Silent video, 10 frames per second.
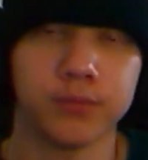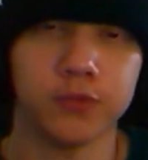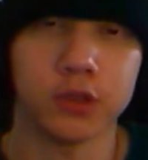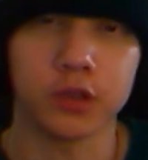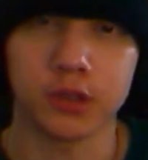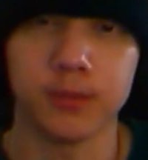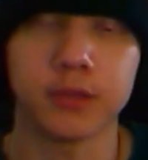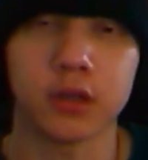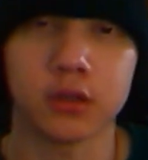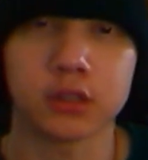
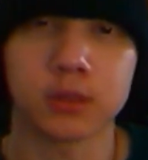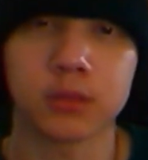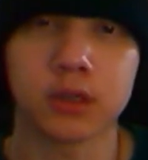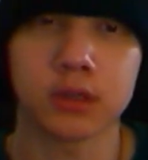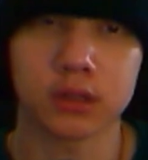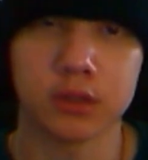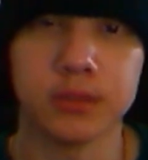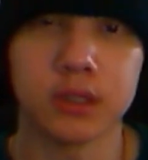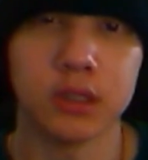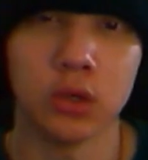thumbnail or something. It'd be
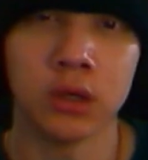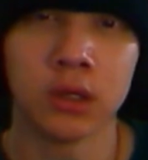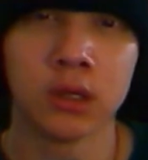cute.